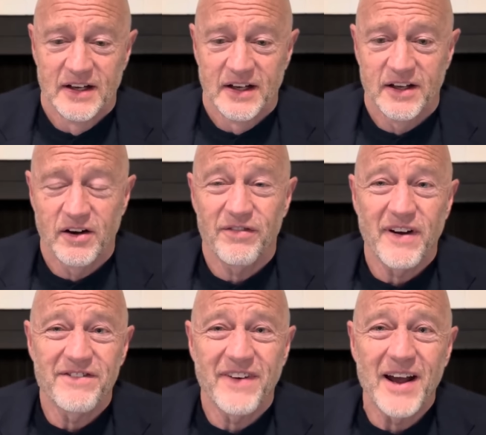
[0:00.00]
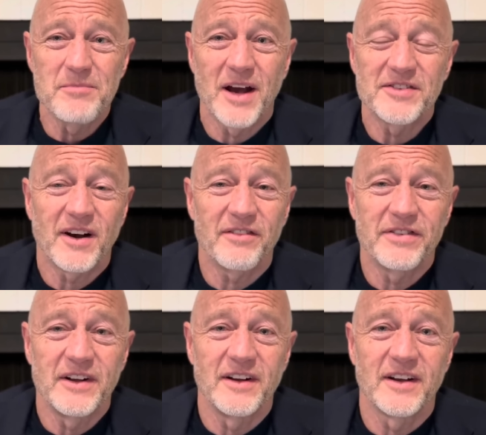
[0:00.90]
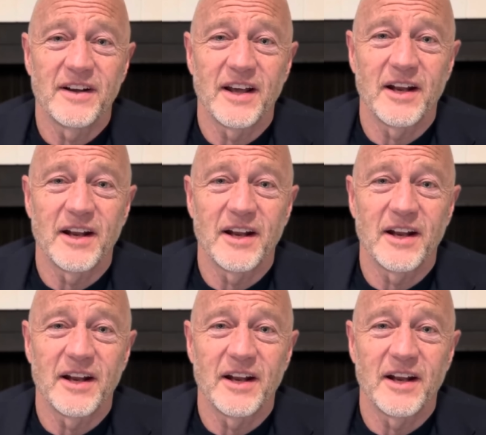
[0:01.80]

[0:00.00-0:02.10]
you know, if I find myself in a,